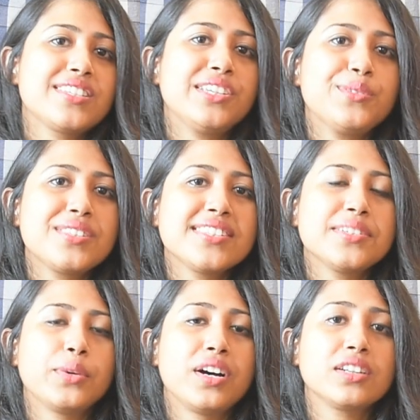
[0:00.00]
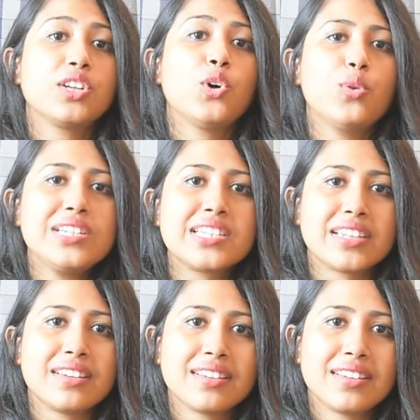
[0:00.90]
uses the word
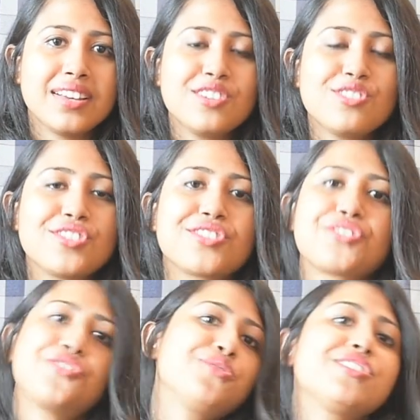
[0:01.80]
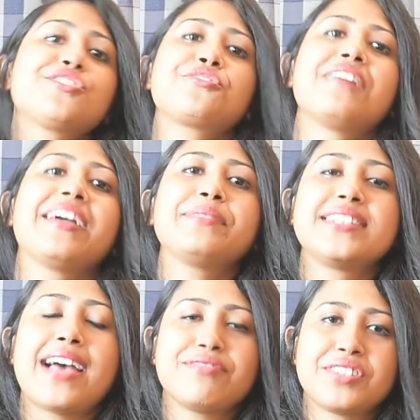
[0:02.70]
golden to describe the
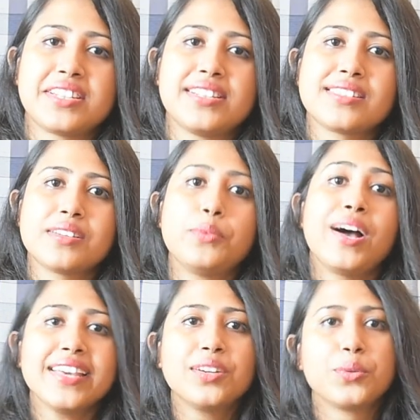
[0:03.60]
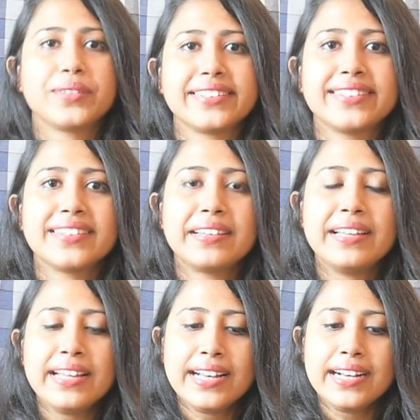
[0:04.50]
daffodils. Why golden?
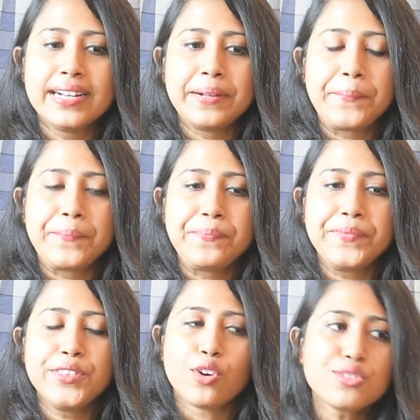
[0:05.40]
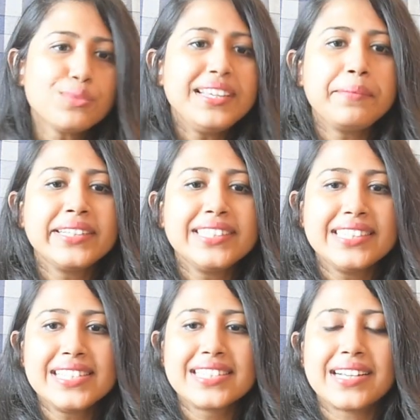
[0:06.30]
Not only
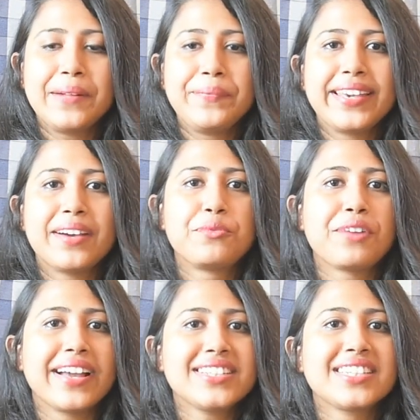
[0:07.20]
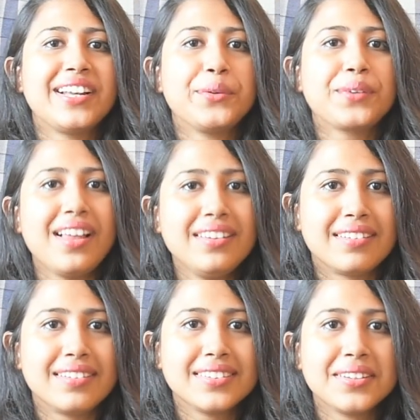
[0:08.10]
because they are bright yellow
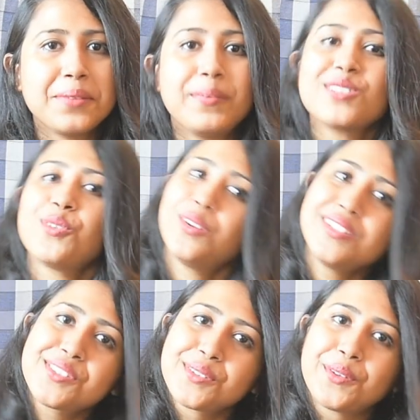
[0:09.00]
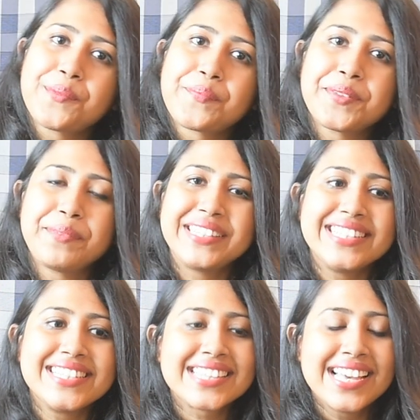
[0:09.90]
colored, but also
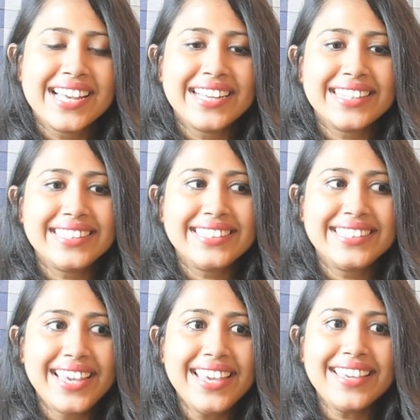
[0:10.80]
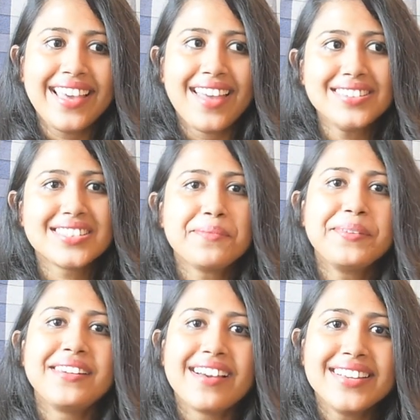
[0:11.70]
because they can
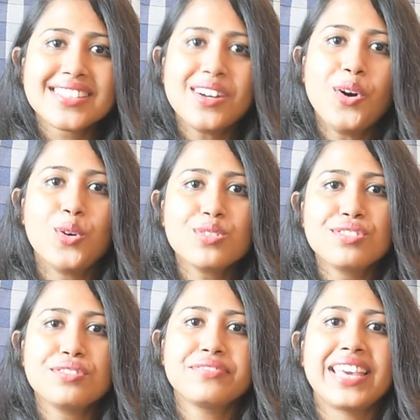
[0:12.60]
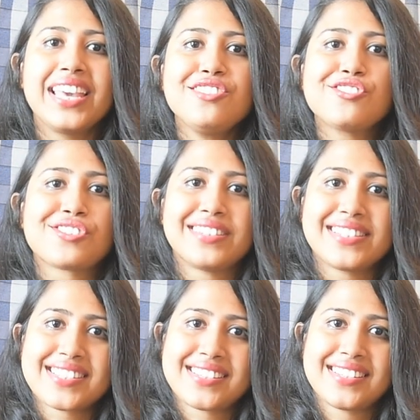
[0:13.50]
symbolize a host of angels.